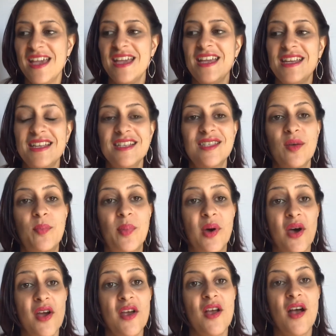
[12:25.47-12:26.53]
it is a
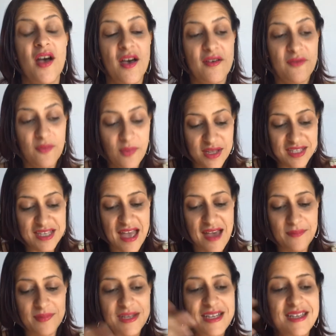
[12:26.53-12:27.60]
part of what's
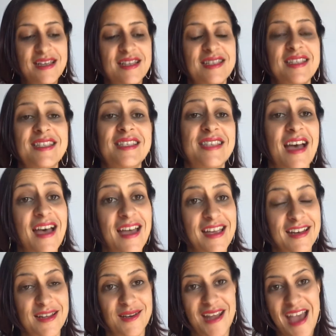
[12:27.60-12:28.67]
happening
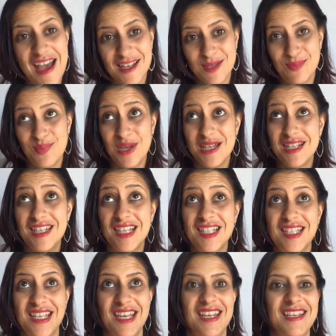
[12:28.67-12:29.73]
inside. It has been
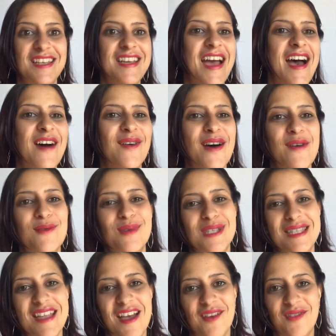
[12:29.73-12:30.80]
dictating how I was
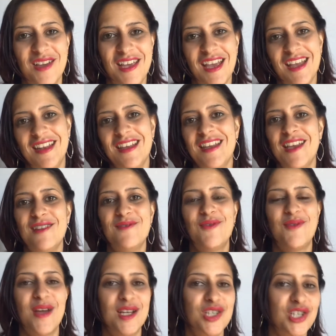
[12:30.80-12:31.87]
navigating in
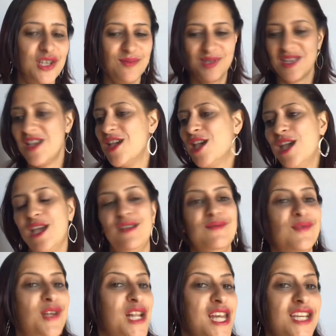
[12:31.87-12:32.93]
friendships, in
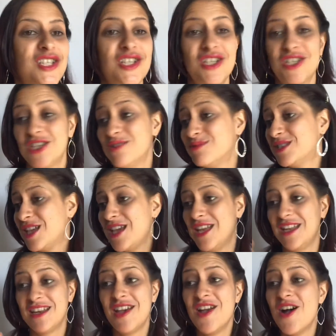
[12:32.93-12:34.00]
relationships,
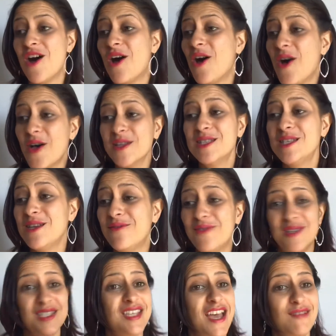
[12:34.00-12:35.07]
in all
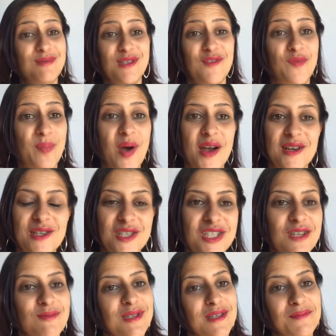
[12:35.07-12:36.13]
different types of
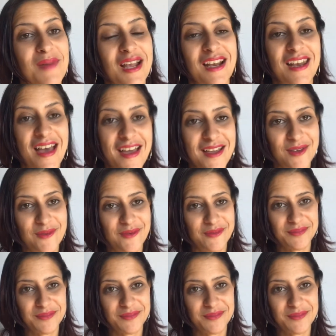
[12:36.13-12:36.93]
partnerships in my life,